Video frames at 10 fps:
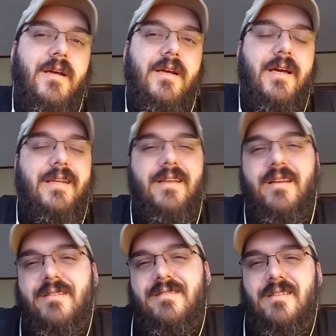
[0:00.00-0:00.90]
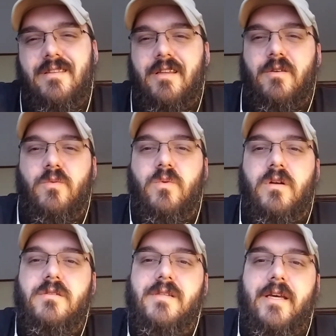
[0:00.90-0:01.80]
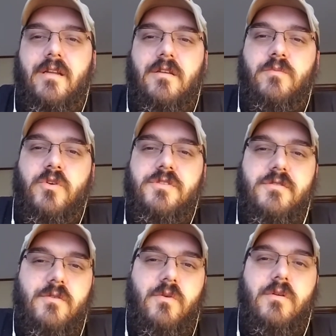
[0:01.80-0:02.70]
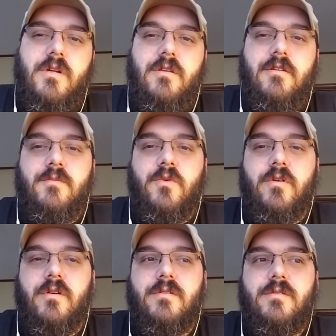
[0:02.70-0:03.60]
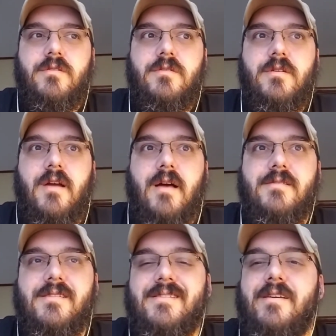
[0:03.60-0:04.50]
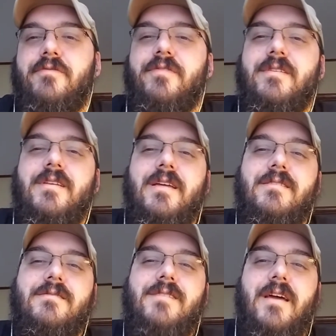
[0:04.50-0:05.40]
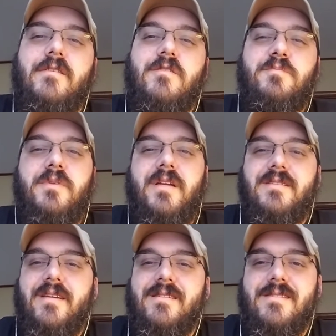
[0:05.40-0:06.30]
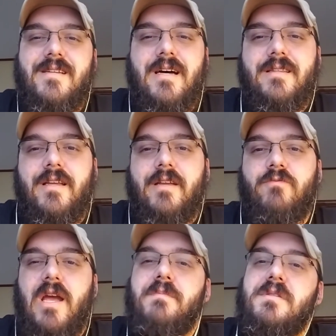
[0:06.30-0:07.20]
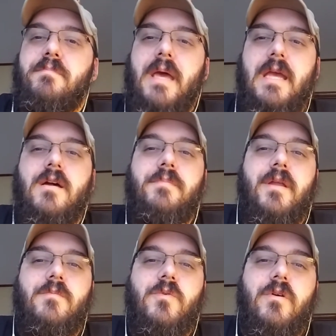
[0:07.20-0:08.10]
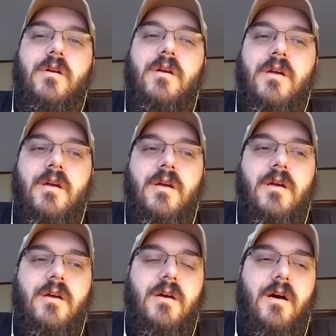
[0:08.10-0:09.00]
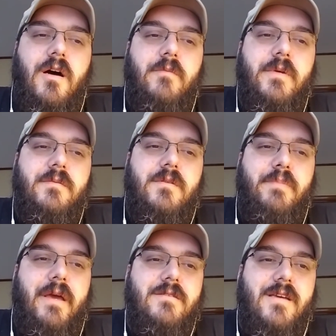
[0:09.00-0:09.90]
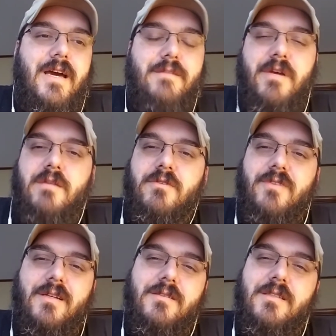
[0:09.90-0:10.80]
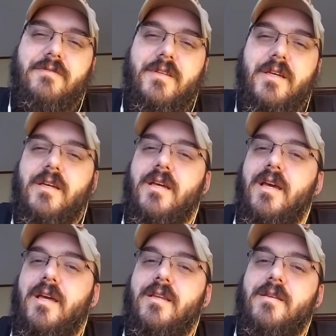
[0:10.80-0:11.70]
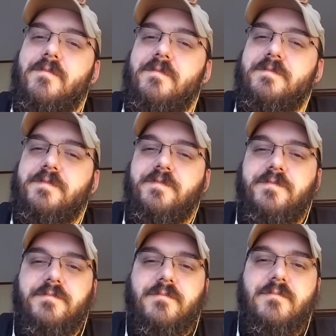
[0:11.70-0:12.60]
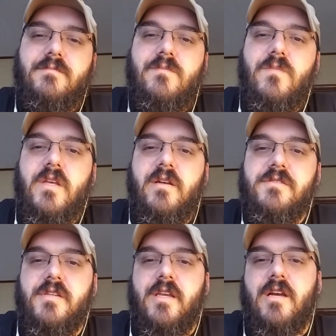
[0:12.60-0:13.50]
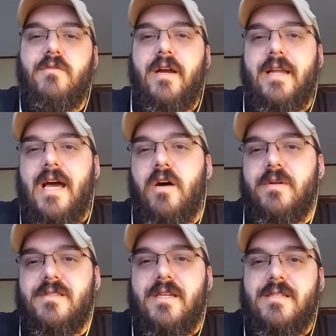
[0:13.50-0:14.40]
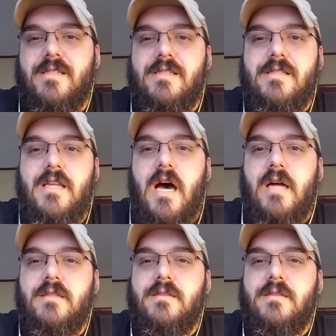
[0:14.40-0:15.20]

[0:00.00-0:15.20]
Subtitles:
And it's a little worse. I get a little more sore and a little more stiff and tender, but it's not that it ramps the pain up anymore. The pain's kind of become a relative thing, and sitting here right now, it's not